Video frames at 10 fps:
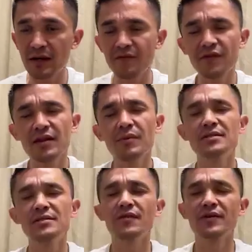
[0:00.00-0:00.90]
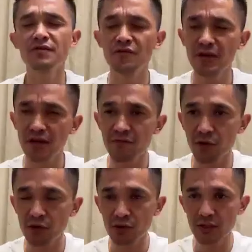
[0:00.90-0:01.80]
I feel myself as very
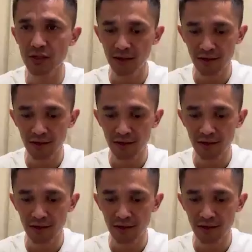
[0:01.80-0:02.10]
fortunate.